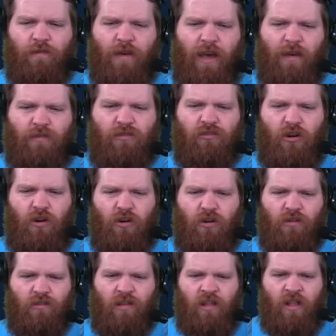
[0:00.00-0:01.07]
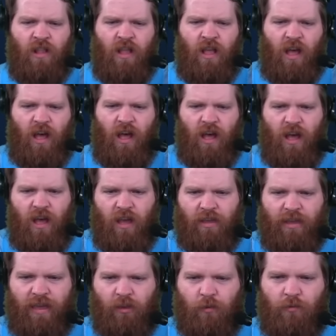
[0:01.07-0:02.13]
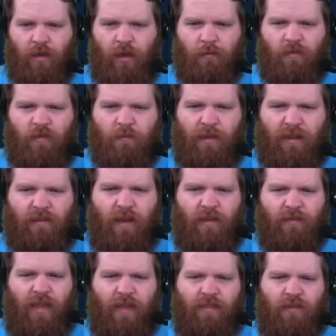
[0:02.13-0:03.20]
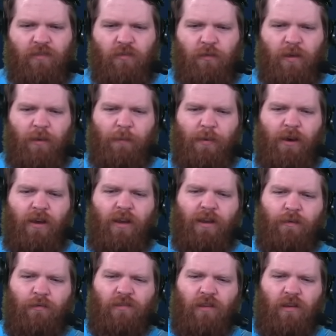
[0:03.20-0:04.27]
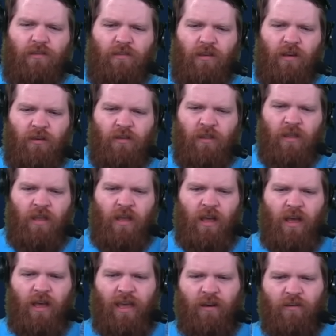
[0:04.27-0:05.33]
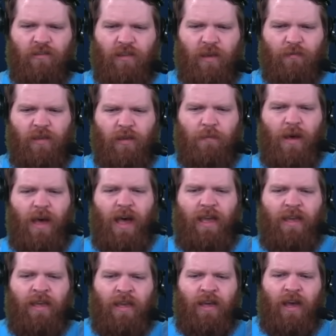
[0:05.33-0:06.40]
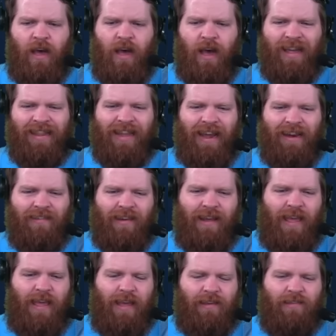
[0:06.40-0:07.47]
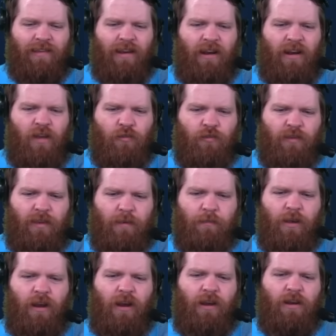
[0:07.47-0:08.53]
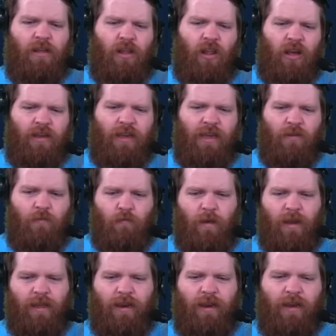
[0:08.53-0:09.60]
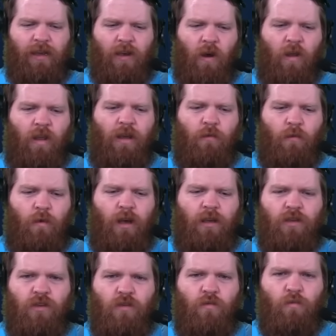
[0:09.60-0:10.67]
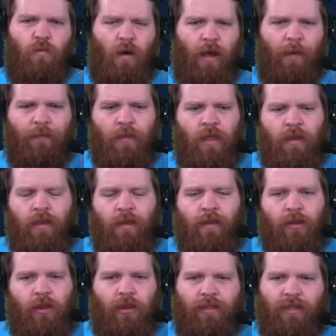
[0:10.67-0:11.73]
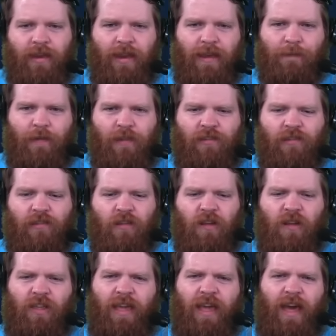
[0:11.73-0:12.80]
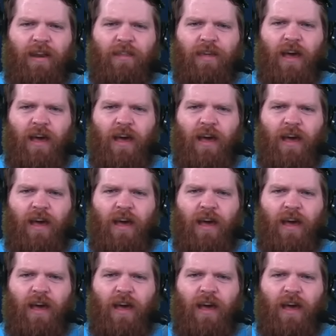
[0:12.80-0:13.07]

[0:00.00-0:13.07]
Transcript: five starters. Caleb Williams was picked off to end the two-minute period. He was also intercepted by Elijah Hicks in another team period. Clunky, rickety, call it what you want. Look, the defense is clearly ahead of the